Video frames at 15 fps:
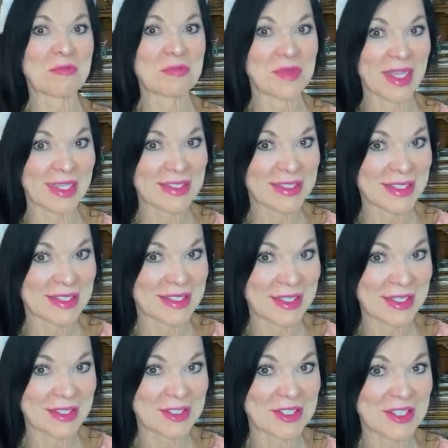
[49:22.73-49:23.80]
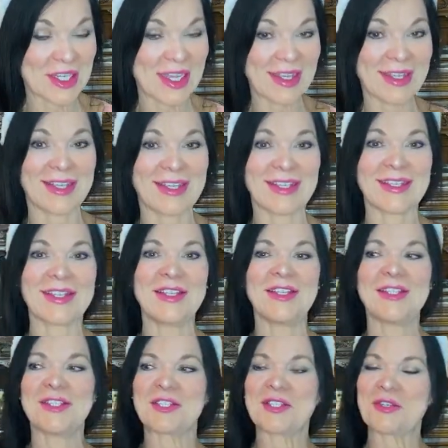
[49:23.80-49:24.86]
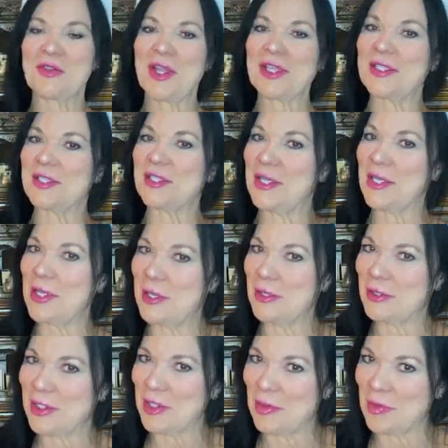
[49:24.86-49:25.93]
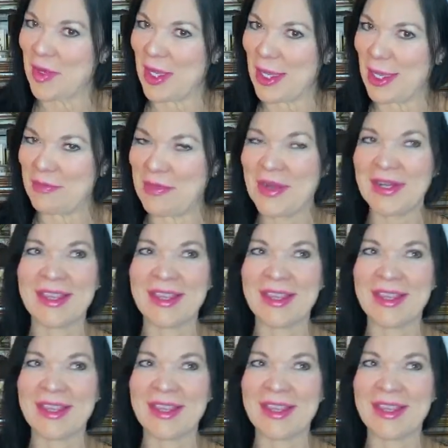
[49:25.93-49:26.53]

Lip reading: nice to see you, Chuck. It's great to see you too, Bob.